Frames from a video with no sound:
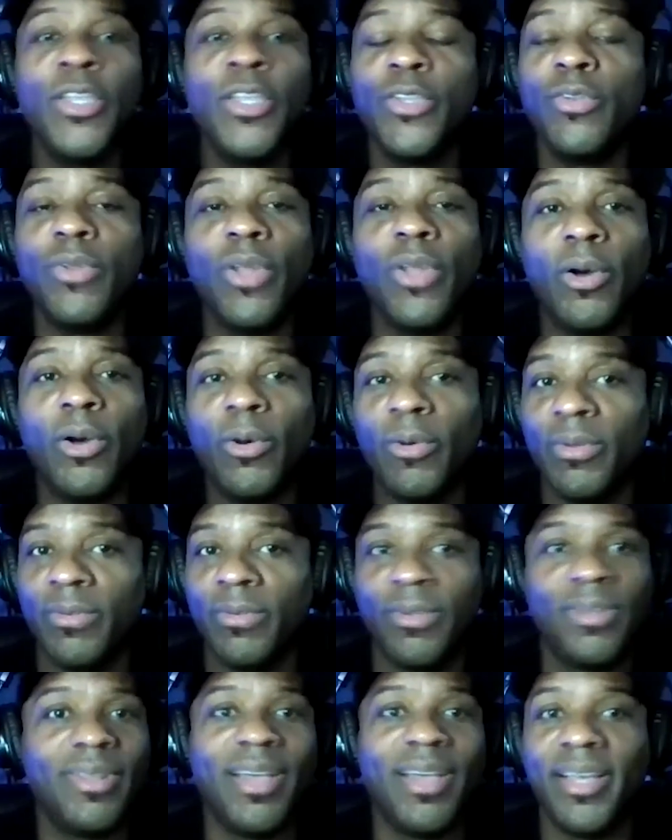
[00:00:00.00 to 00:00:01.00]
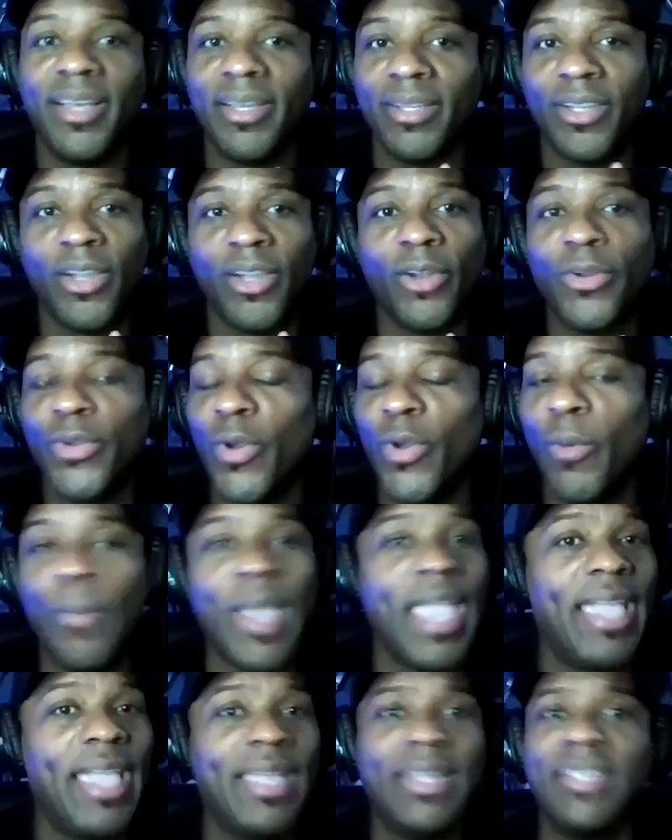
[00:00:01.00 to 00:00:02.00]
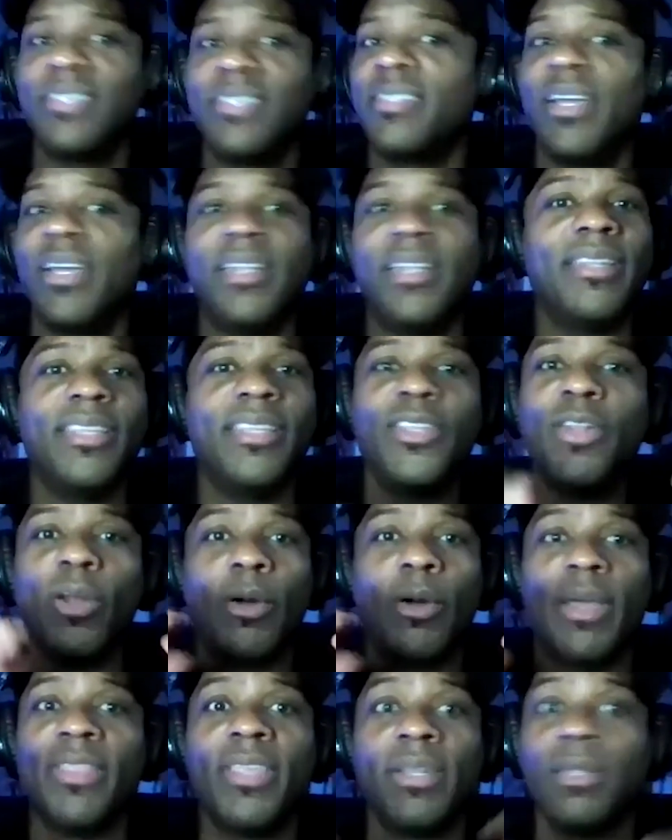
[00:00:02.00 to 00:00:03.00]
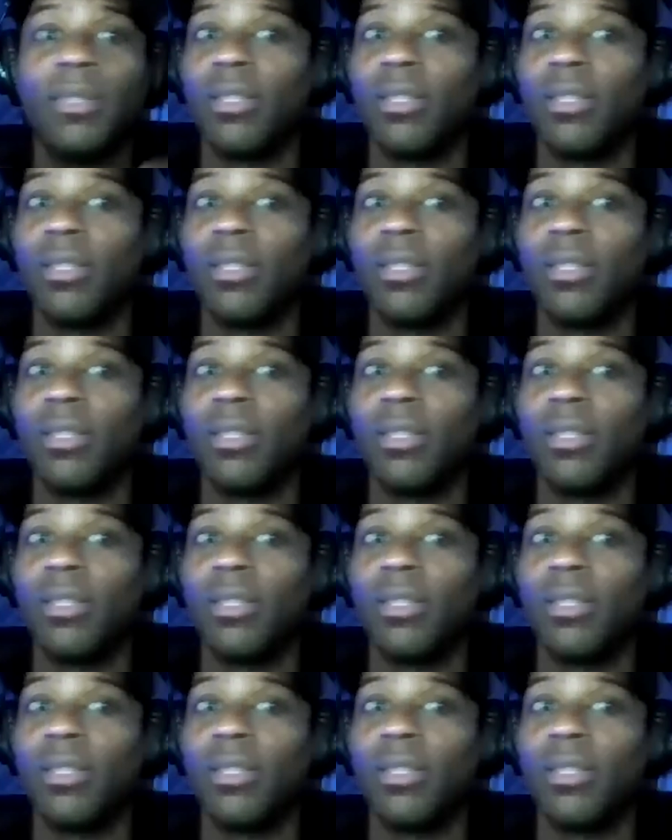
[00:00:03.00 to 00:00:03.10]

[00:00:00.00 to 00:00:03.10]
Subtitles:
Kurt Cobain, he's done, and then